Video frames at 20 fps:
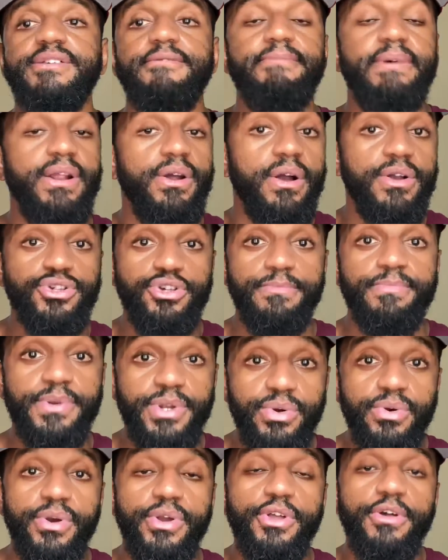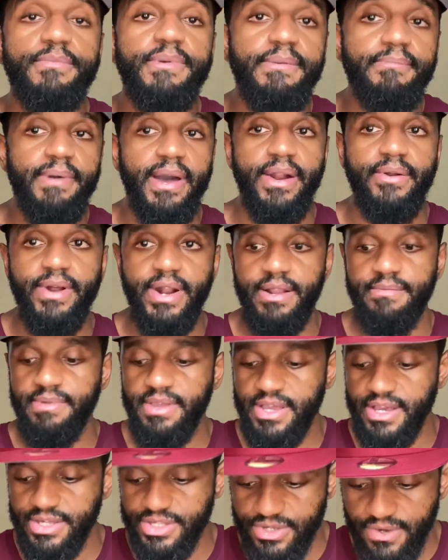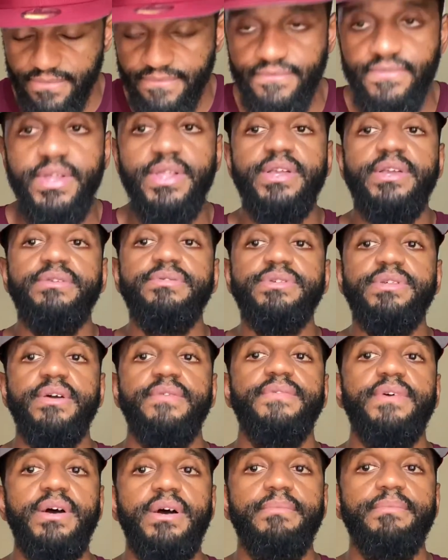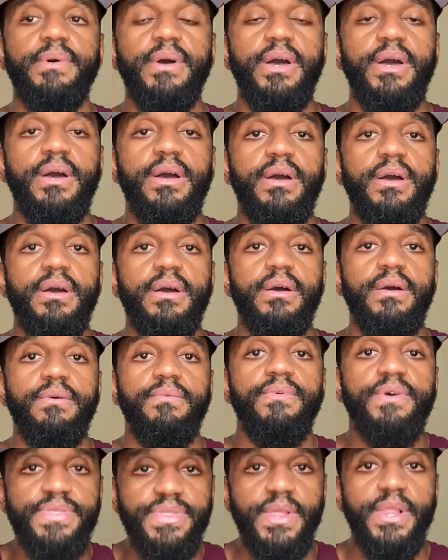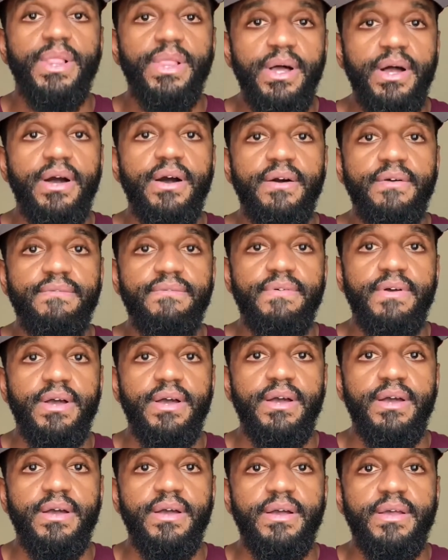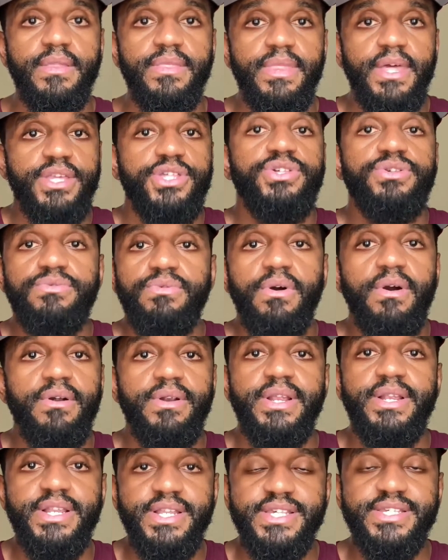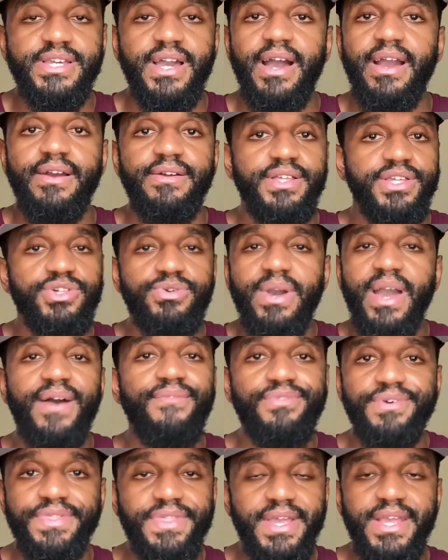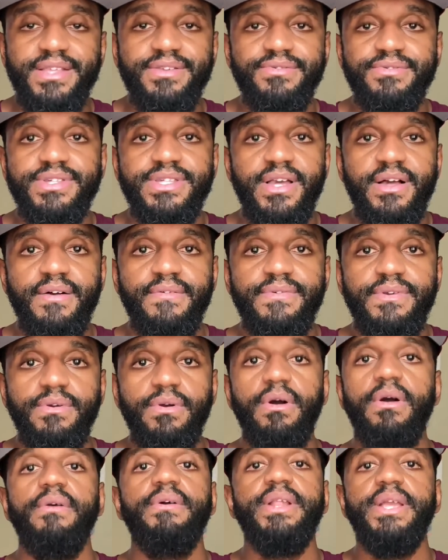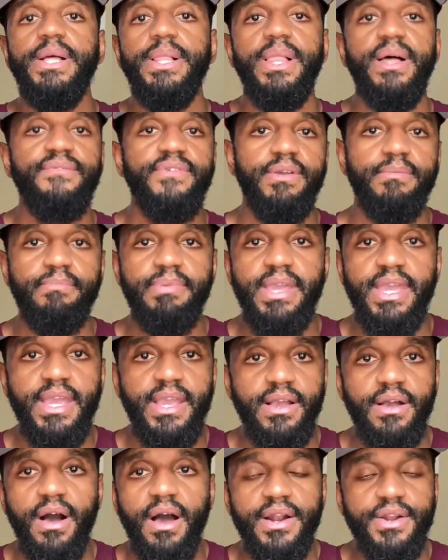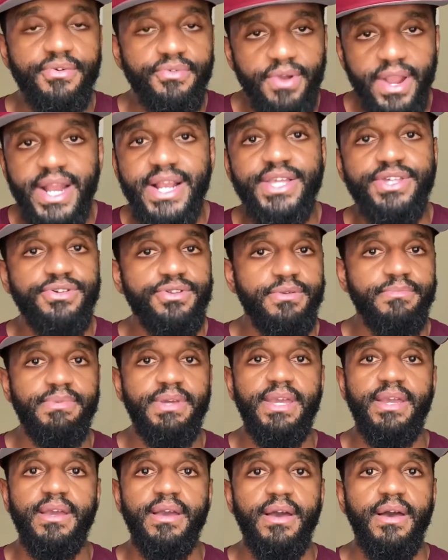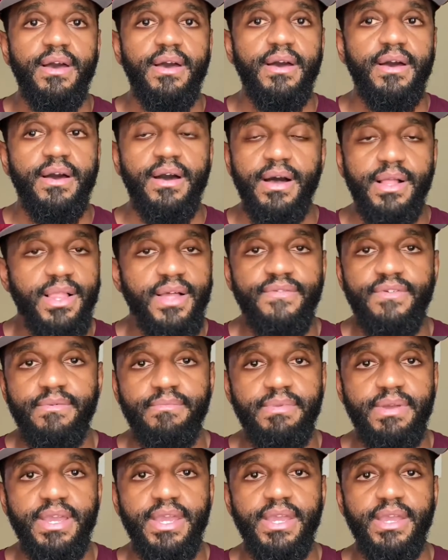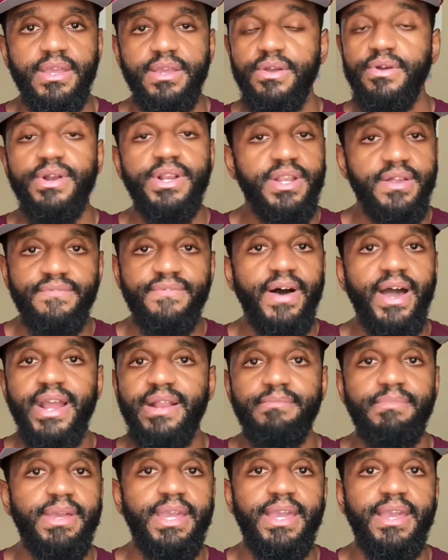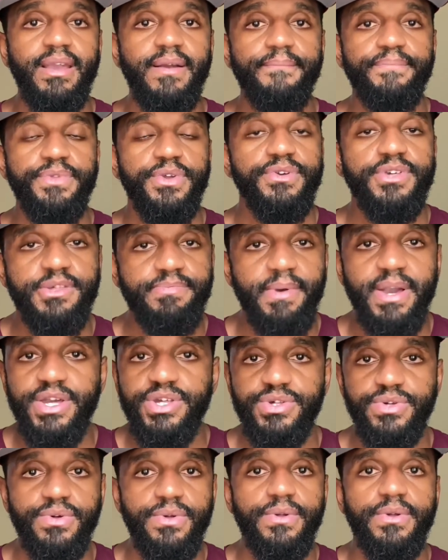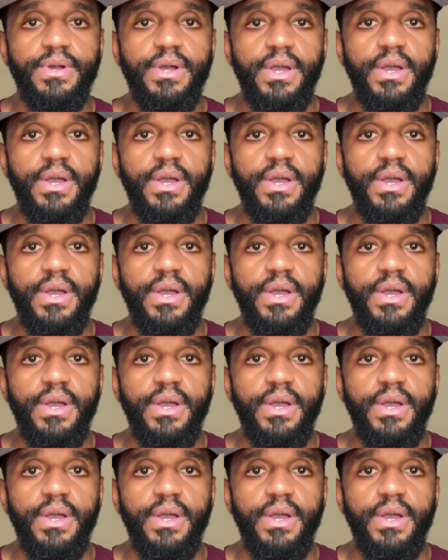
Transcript: a better entrepreneur. You'll be better at it because you're filling yourself up with the love that you already desire, that you have within yourself. You're already a loving being. God created you to be a loving being. You're a divine being. You're special.